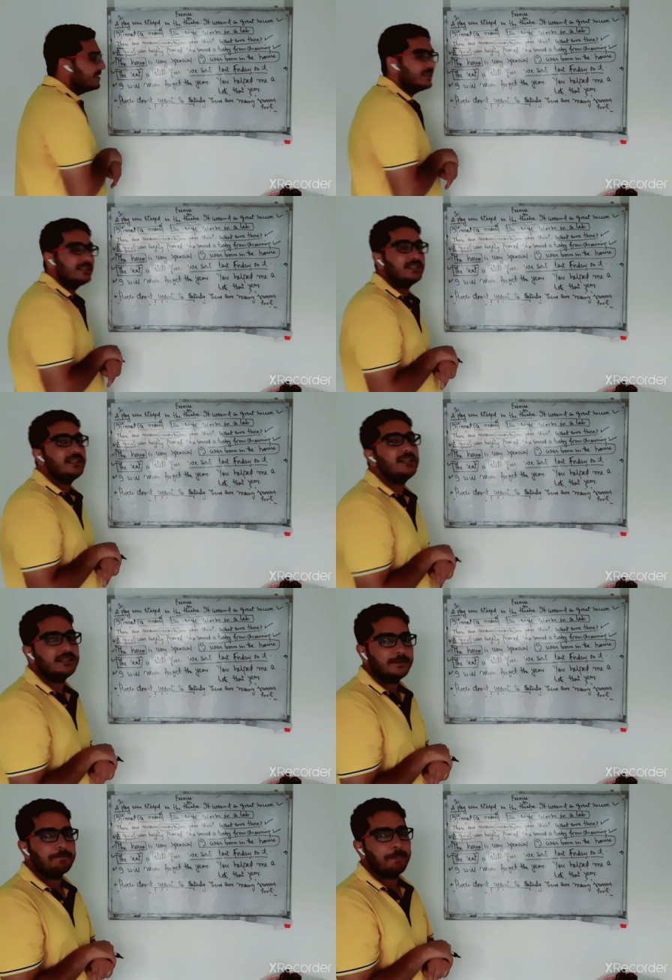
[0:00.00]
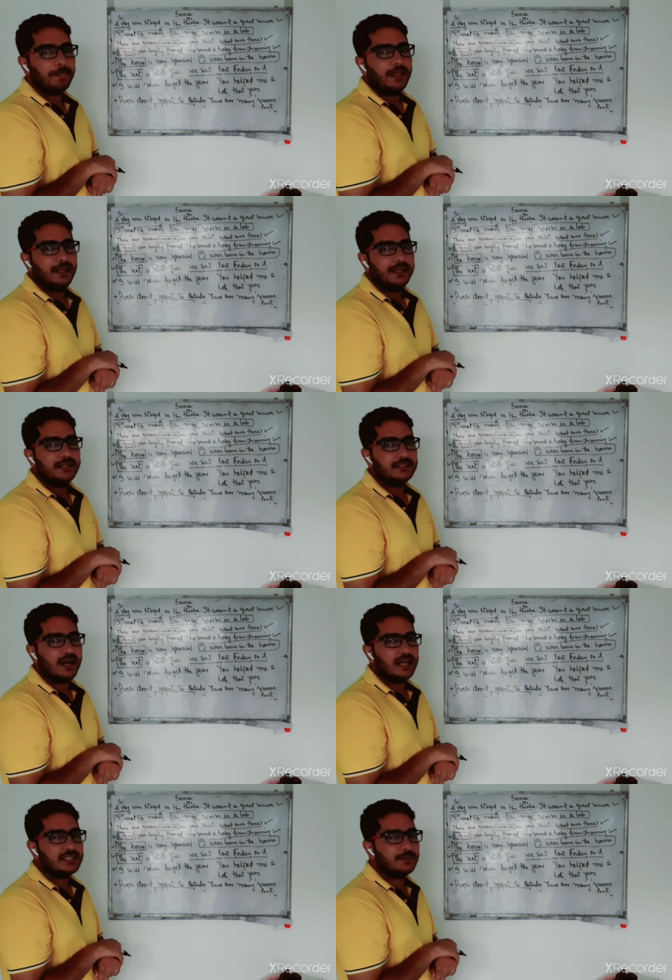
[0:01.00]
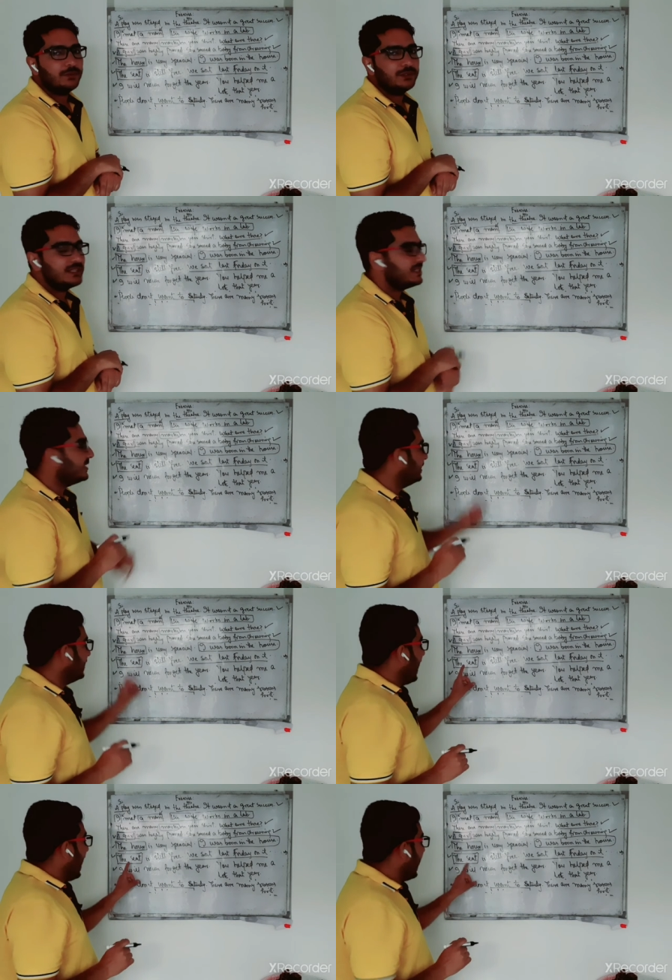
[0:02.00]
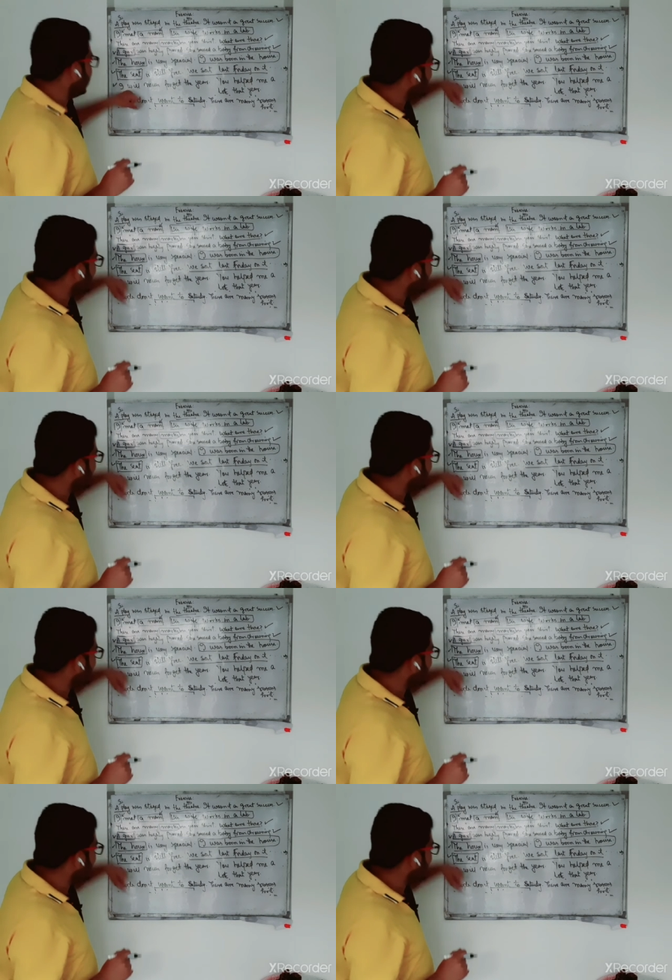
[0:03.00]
seat. It talks about the seat. And